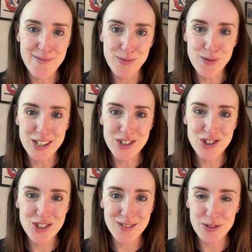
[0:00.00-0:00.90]

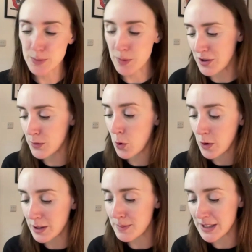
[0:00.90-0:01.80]
which was part of
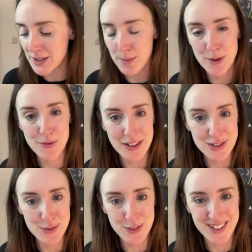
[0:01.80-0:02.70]
Cork Midsummer
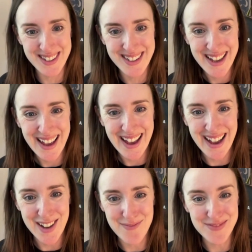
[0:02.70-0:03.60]
Festival.
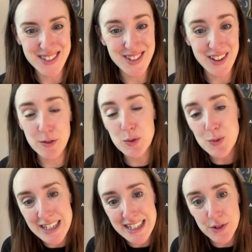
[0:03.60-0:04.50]
So that was
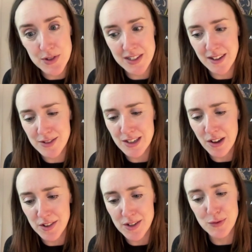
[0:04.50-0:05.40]
really interesting. There was a
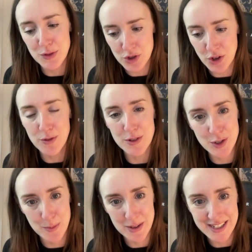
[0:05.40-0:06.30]
lot of different genres
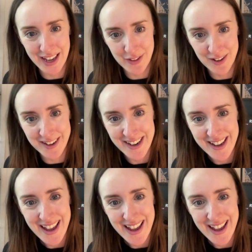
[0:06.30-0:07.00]
coming together.